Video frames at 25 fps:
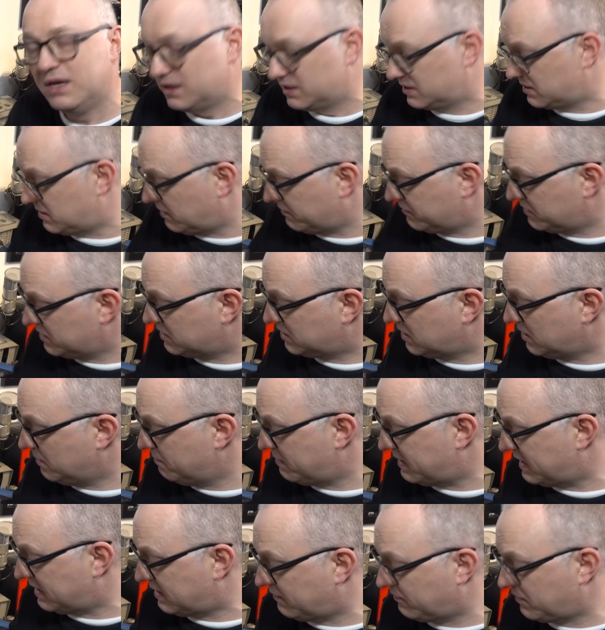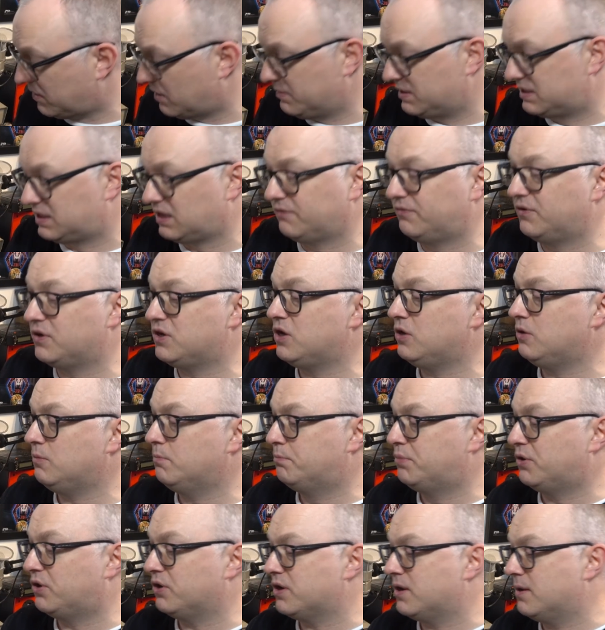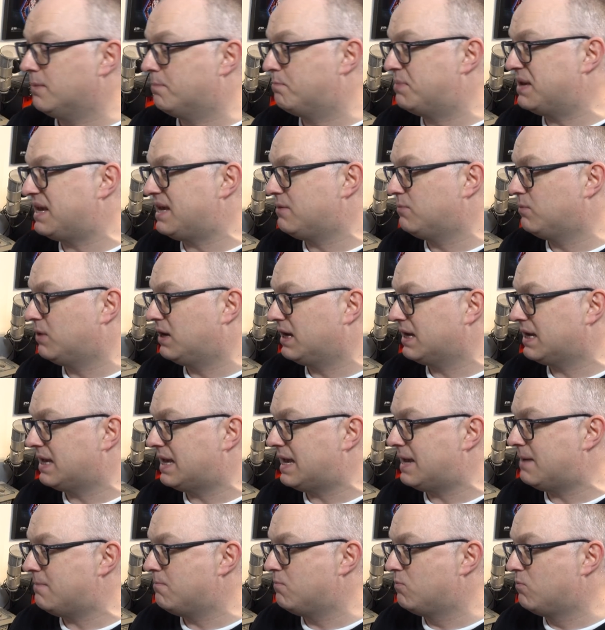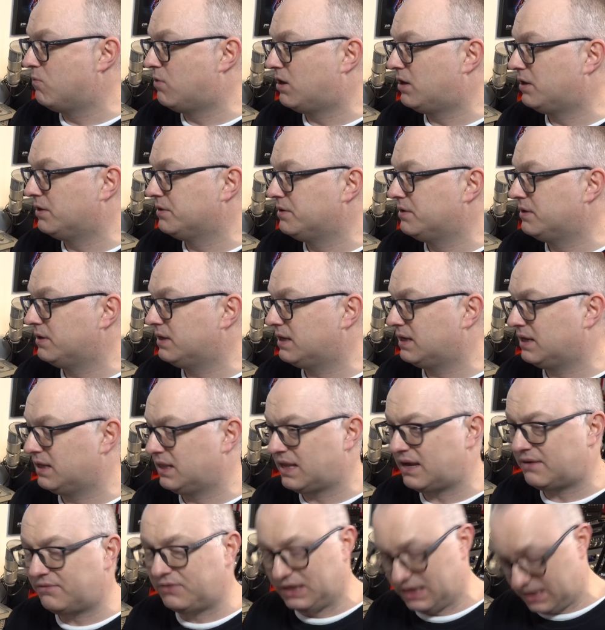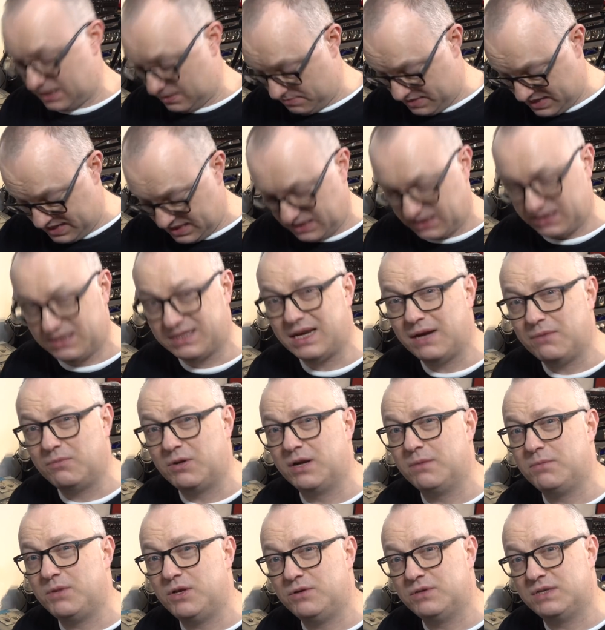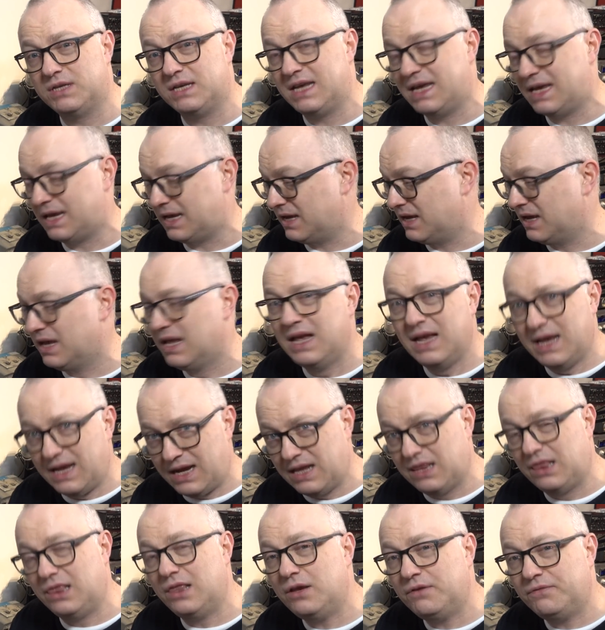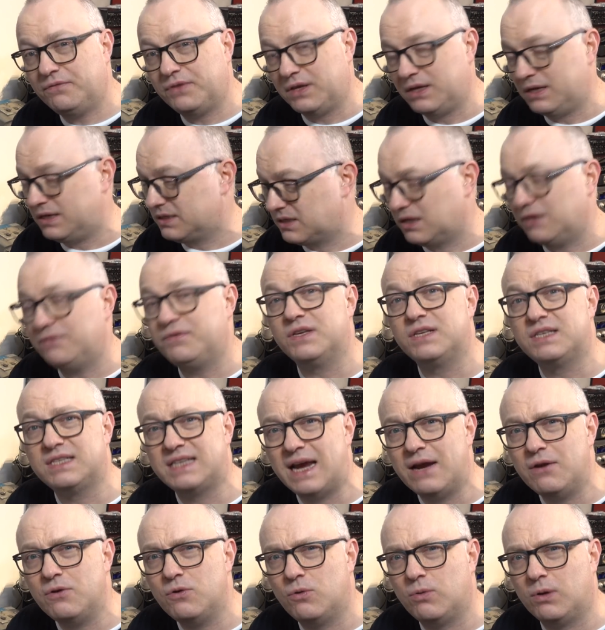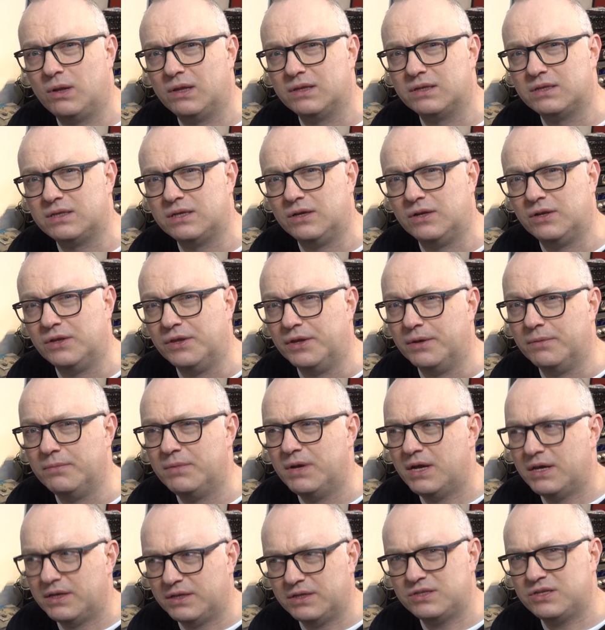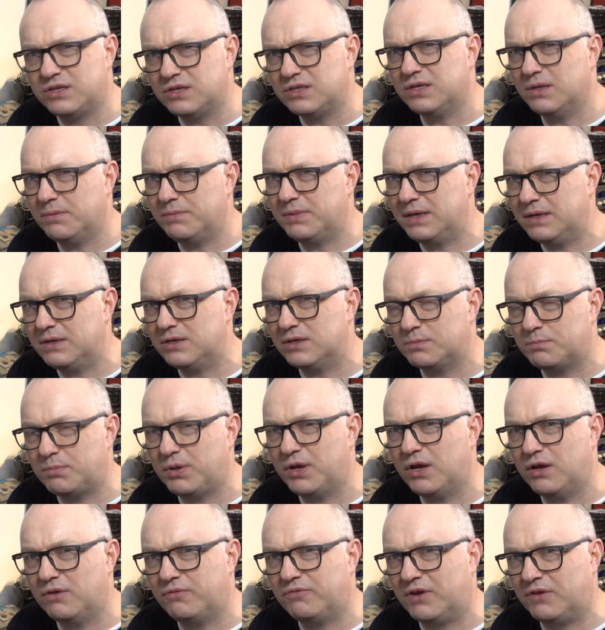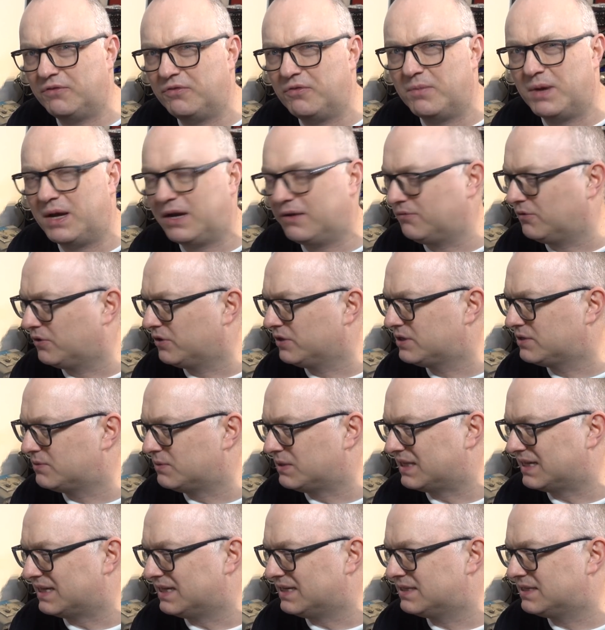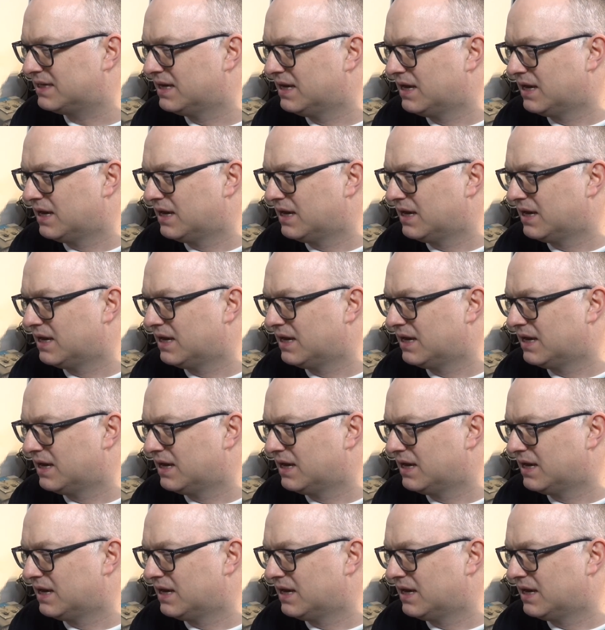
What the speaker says: So I've just come back. I've got myself a new Boya BY-M1 lavalier mic, same what I'm using here. I love these, love the sound quality on them. There's just something just perfect for my voice with these.